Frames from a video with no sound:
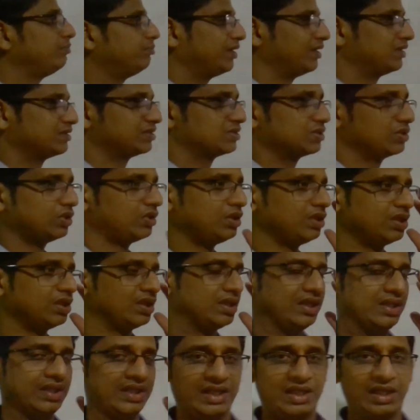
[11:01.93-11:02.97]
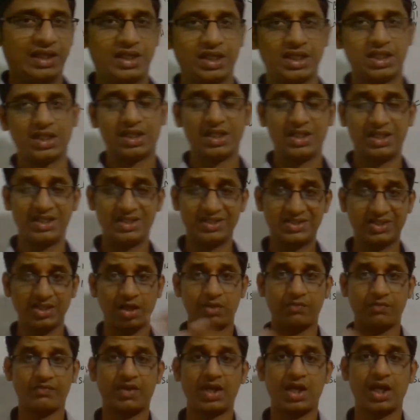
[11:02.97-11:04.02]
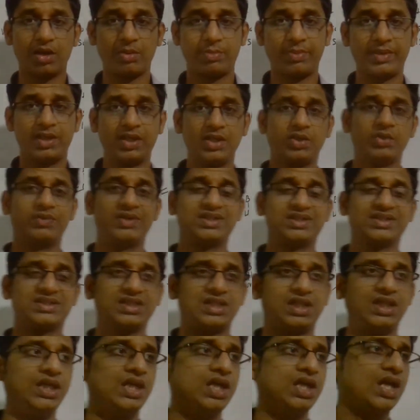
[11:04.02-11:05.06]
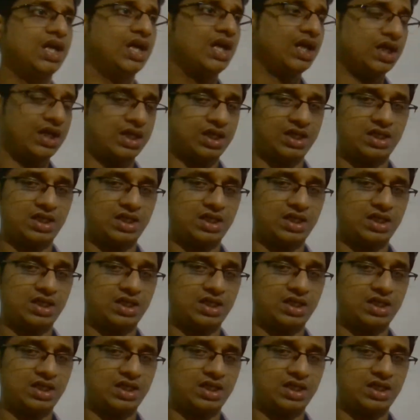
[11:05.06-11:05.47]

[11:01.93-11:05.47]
but here instead of carbon you will see